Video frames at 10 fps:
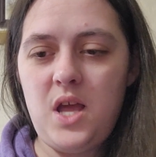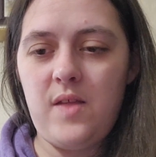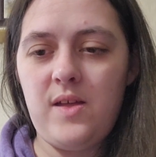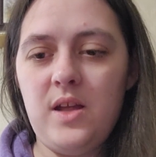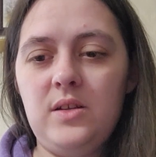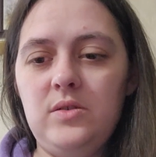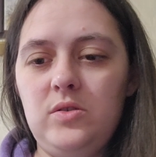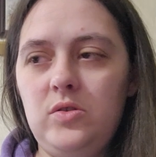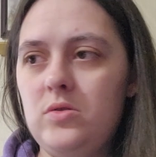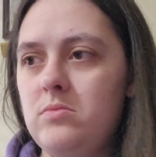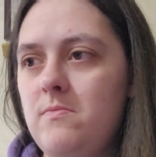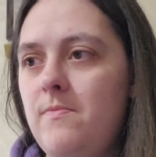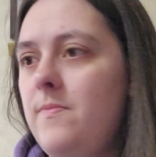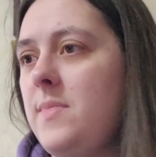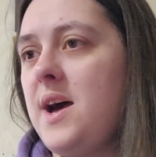then
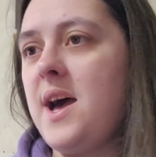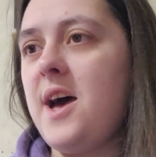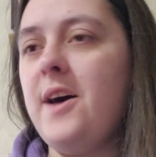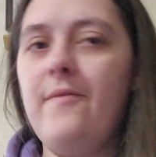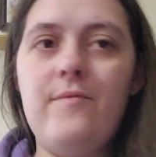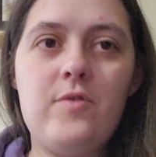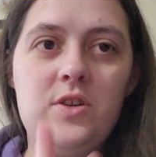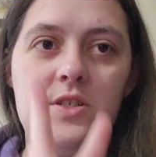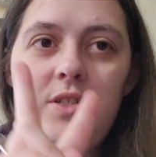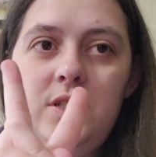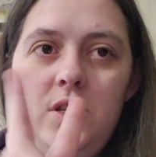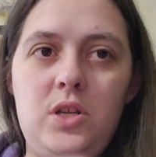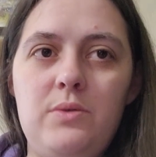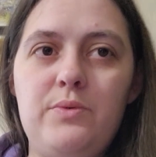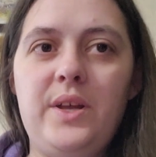I have, of course, 2
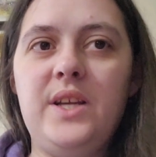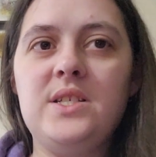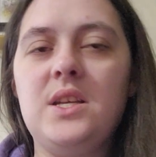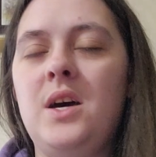temperature blankets.